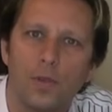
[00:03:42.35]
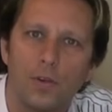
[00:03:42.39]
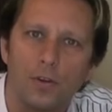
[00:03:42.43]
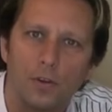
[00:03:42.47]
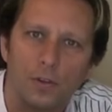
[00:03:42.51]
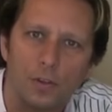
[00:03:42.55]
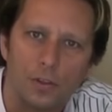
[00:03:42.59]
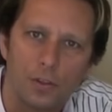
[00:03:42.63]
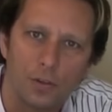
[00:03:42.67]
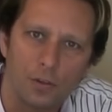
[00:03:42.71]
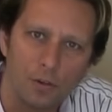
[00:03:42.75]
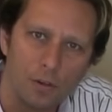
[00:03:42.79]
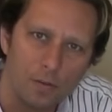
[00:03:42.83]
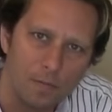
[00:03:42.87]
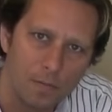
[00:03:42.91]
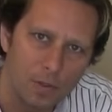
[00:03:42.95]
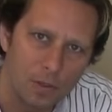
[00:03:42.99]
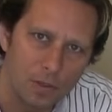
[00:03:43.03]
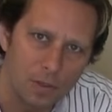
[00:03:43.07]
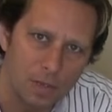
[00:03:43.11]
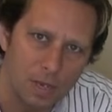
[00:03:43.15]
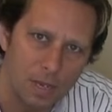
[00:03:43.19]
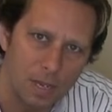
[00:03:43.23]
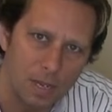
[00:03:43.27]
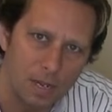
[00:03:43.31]
your sewing
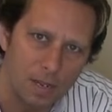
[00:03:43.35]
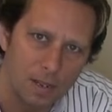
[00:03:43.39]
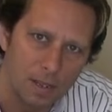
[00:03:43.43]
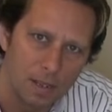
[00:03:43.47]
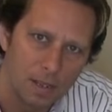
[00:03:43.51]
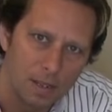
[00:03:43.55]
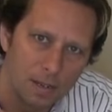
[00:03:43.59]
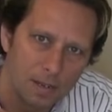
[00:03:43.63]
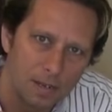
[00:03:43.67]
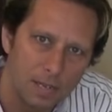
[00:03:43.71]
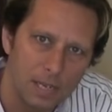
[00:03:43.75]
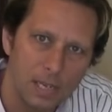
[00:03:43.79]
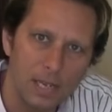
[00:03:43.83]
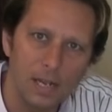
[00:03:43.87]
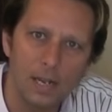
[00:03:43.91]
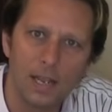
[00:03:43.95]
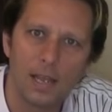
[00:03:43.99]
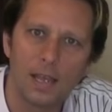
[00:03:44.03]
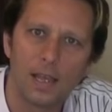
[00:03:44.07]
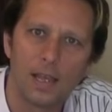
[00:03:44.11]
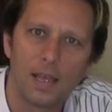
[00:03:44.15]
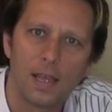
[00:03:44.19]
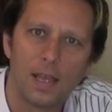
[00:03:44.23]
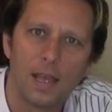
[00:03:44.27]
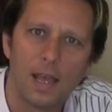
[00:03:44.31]
machine
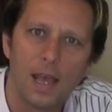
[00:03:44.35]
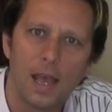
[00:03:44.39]
dealer